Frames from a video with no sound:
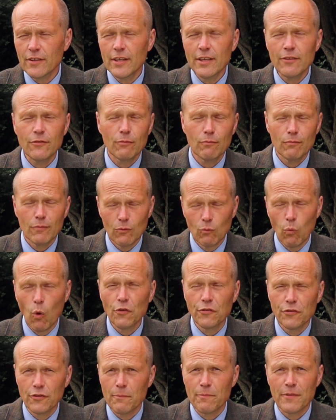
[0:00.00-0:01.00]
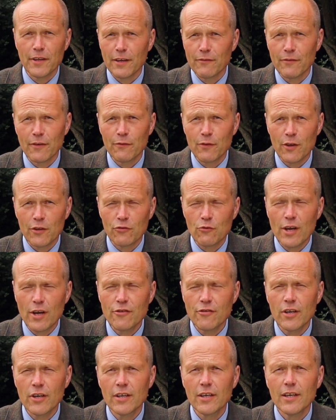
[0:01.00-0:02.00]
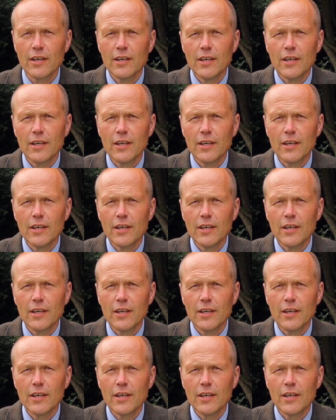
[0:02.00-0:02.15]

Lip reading: and this was something of a frustration,